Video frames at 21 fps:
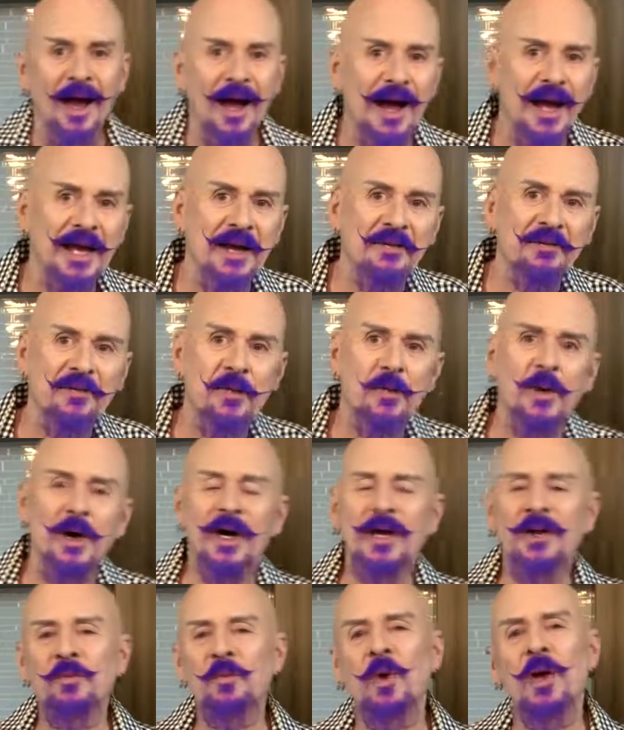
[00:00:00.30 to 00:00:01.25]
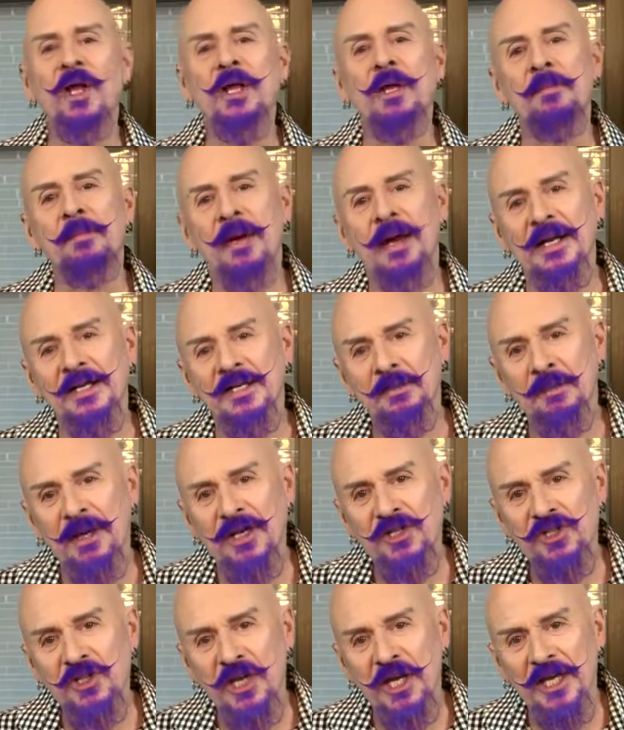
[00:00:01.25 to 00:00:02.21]
Hi everyone, welcome back to
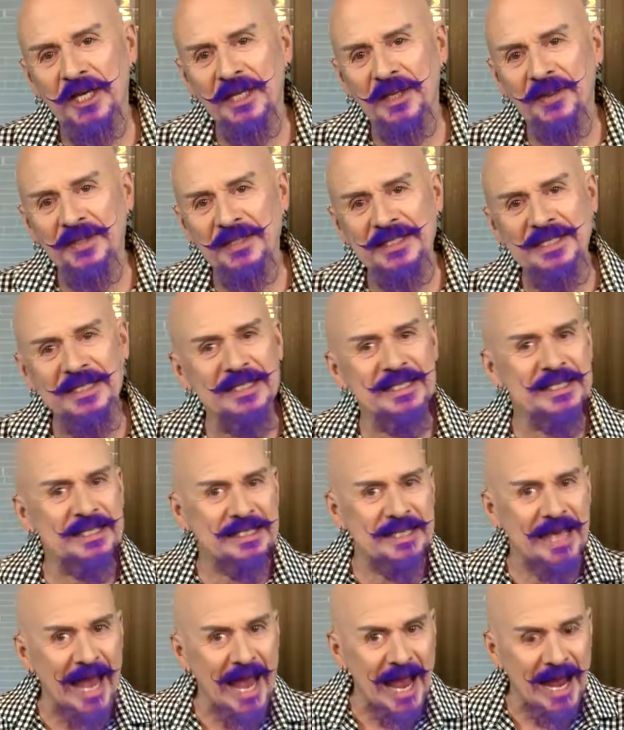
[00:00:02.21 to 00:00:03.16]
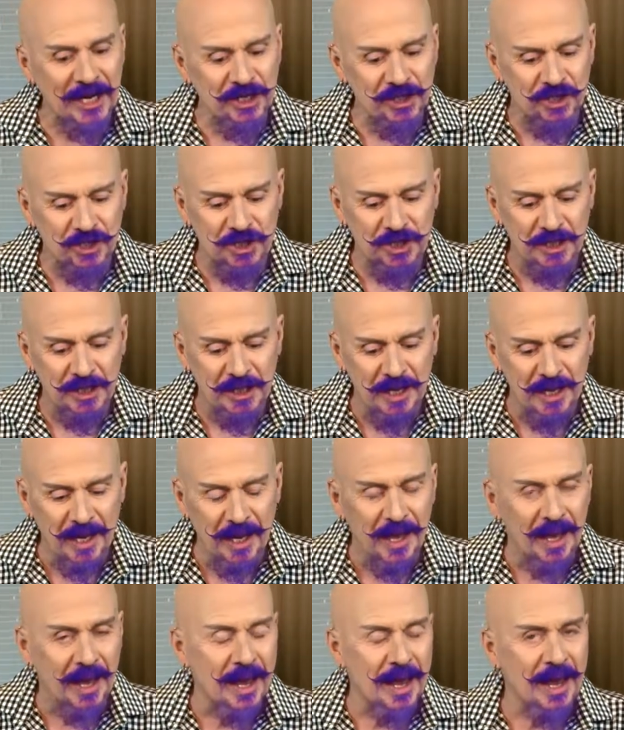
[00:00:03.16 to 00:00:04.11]
my channel. This is Stache,
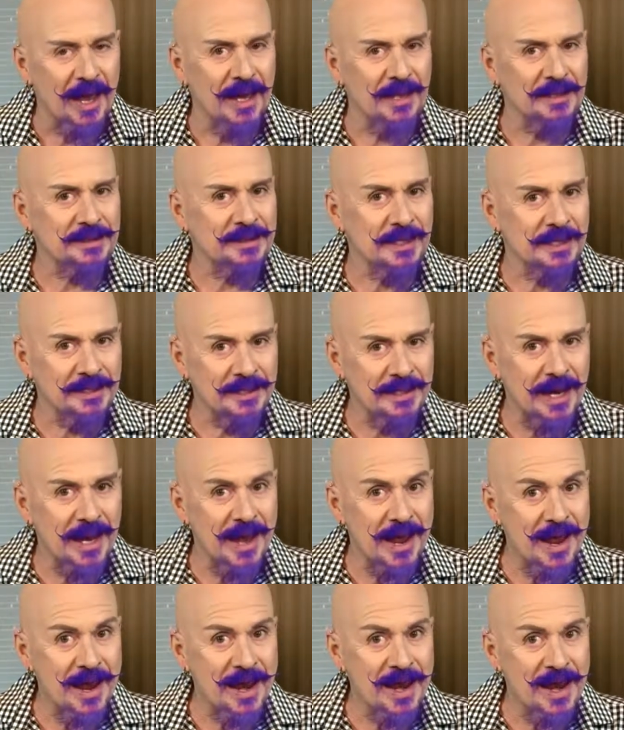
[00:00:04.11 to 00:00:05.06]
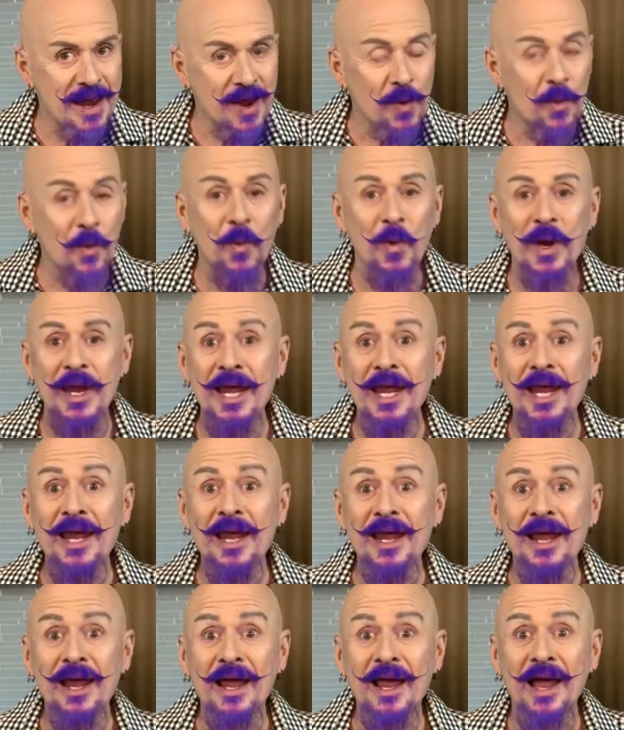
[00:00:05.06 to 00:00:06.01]
and today
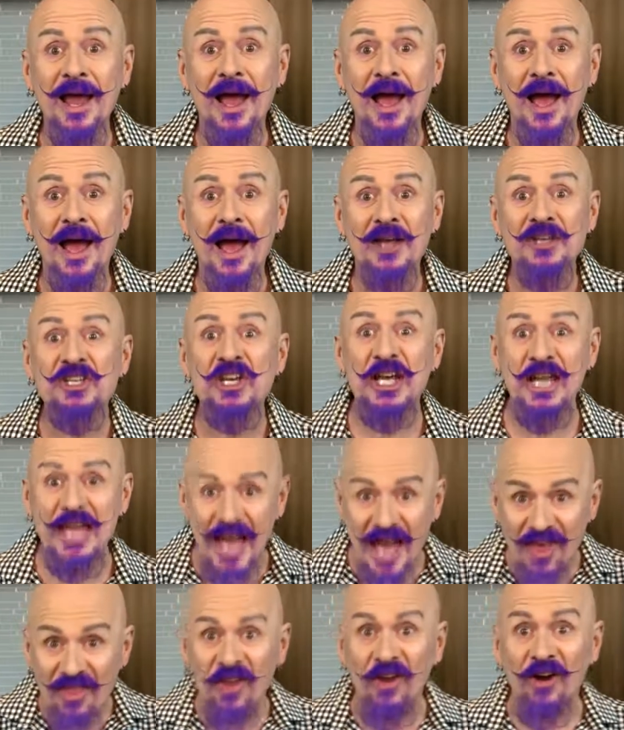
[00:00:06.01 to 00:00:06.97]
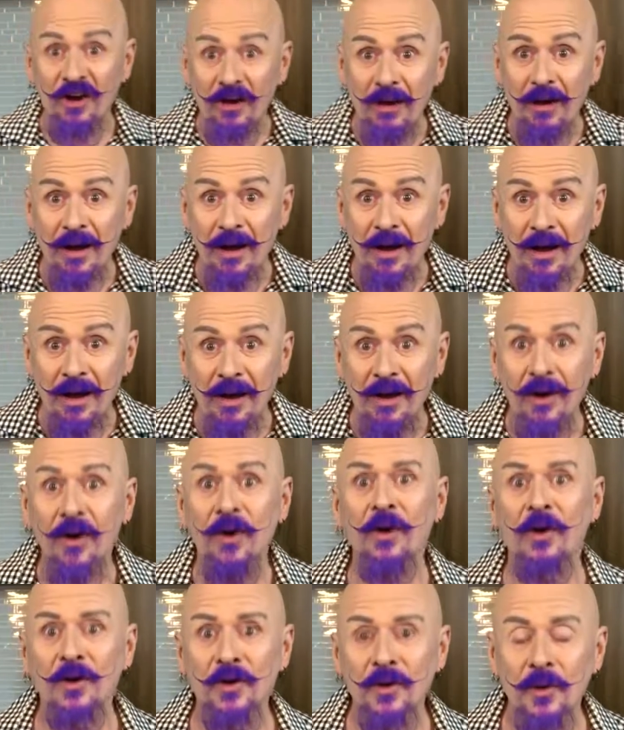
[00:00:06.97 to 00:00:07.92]
we together
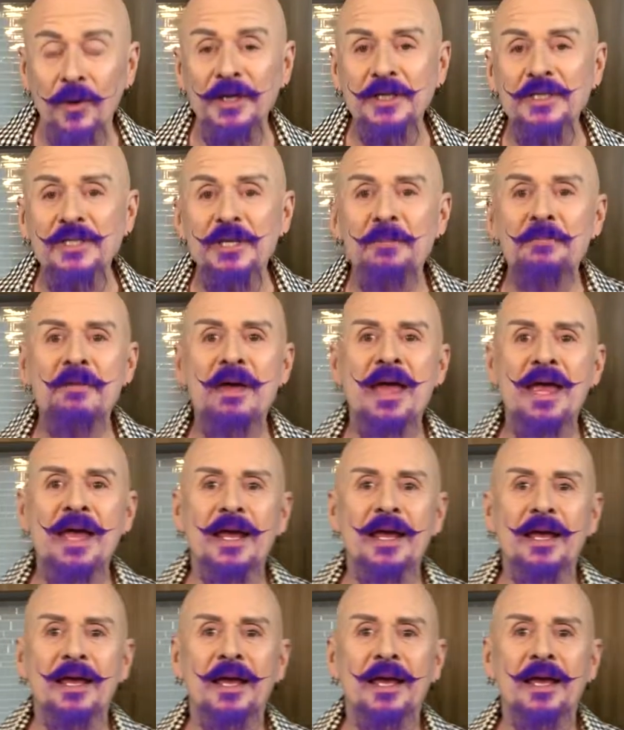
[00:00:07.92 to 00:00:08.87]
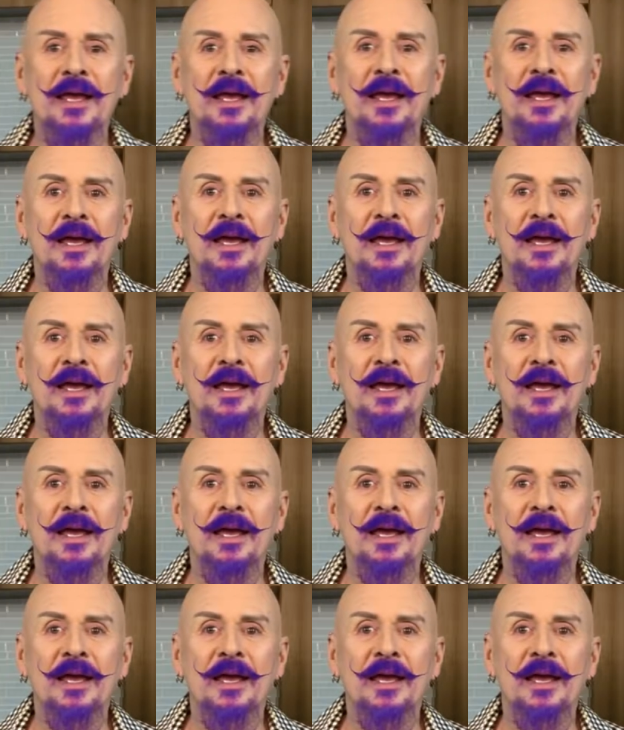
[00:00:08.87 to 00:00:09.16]
are going to make